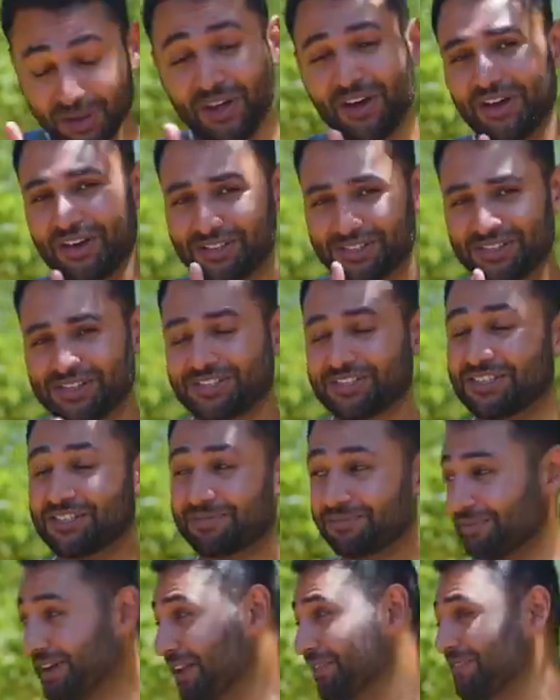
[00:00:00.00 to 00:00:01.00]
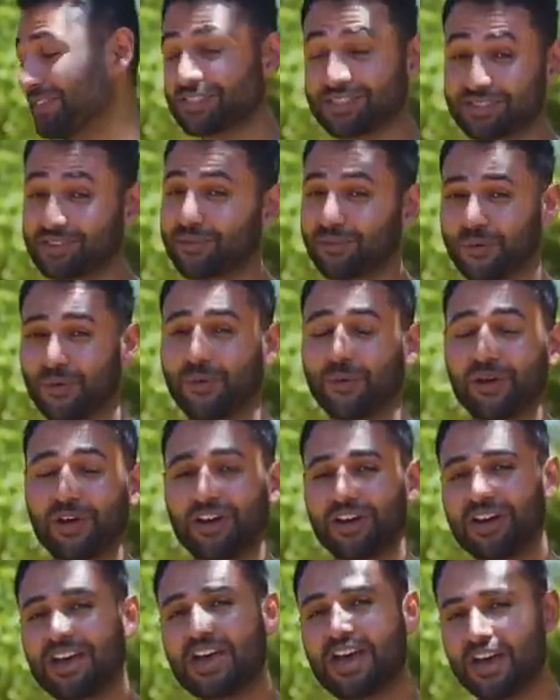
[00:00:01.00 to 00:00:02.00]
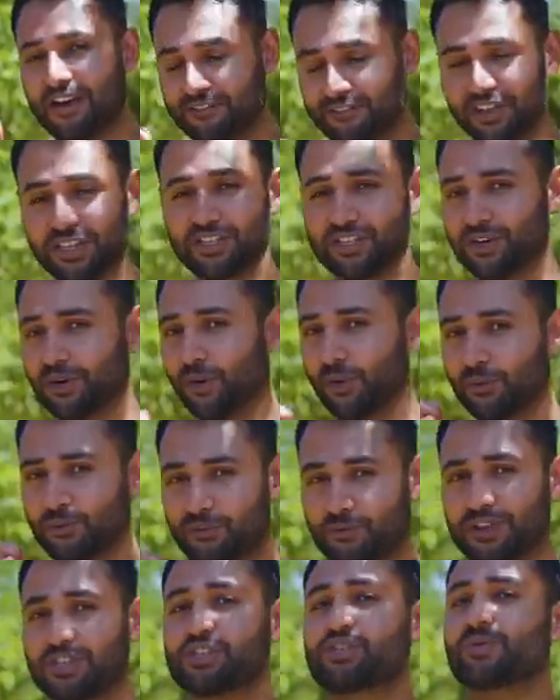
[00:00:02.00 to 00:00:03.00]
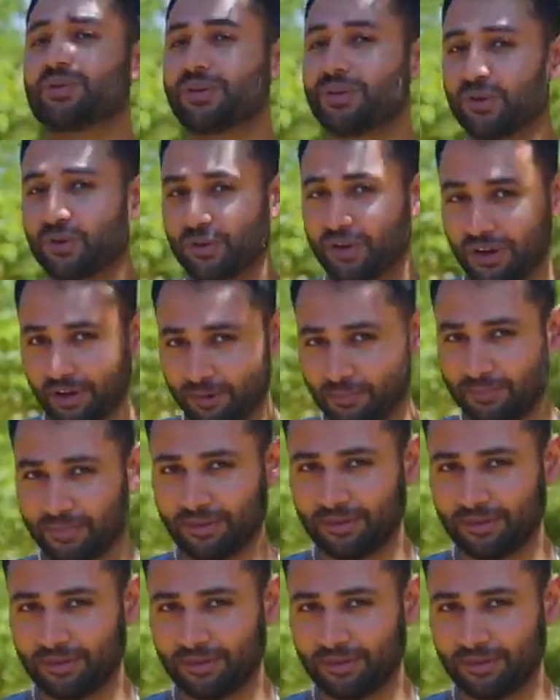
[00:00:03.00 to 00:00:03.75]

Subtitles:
Plus, I think this is even cooler, a feature called Visual Lookup.